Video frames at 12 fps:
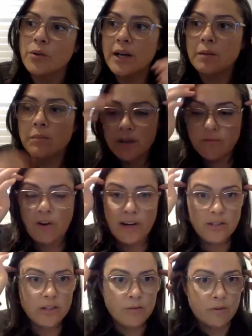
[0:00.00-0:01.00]
it
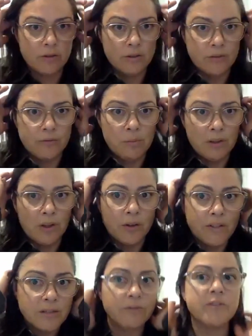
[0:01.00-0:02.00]
ranges from a lot
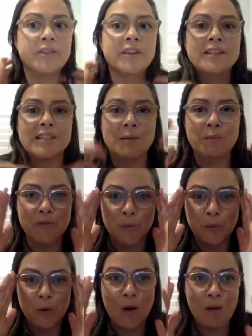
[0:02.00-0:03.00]
of different things, some of
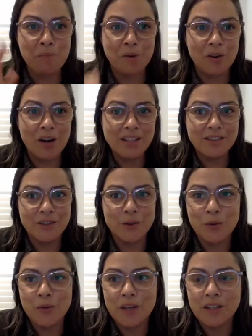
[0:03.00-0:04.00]
them quite benign.
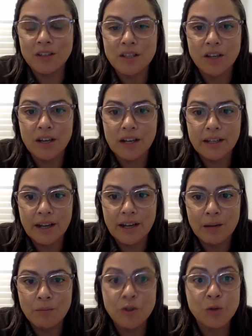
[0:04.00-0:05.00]
So things like
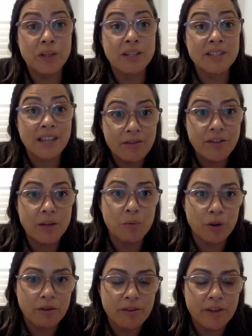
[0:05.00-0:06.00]
doing safety
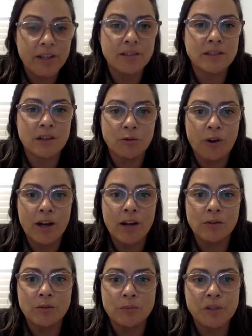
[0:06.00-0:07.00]
briefings
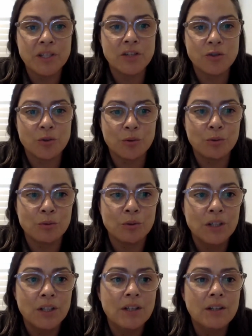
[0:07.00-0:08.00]
around potential
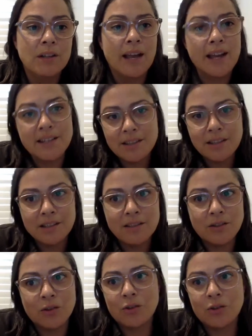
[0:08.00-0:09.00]
hazards
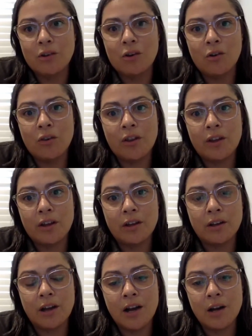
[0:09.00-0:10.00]
on
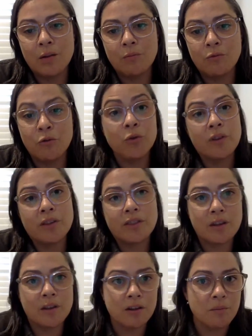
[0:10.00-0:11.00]
the route that
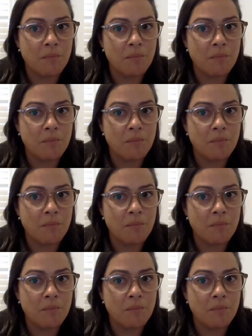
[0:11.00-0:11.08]
the